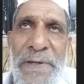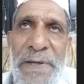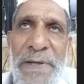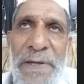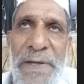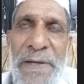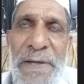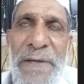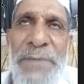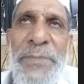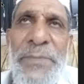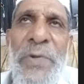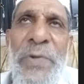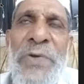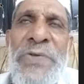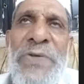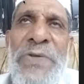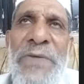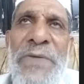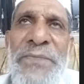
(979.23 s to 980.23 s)
and most
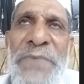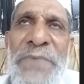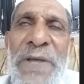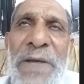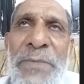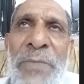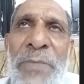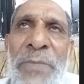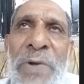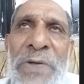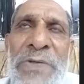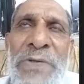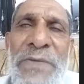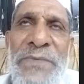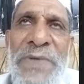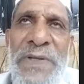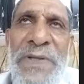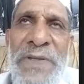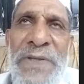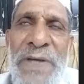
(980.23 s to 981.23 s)
of that most of the
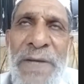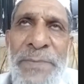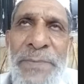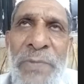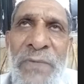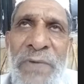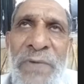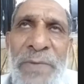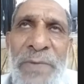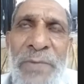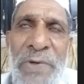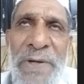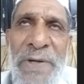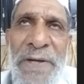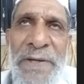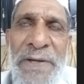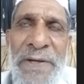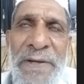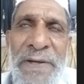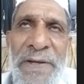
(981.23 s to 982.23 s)
type of
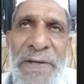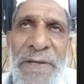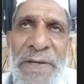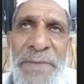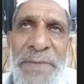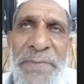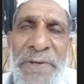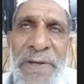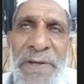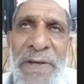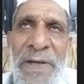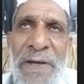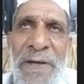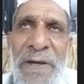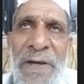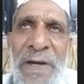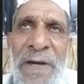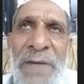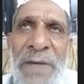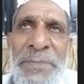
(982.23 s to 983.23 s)
hemolytic anemia
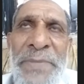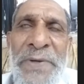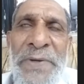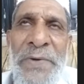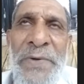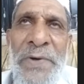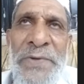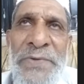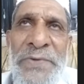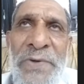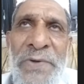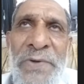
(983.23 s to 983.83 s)
are because of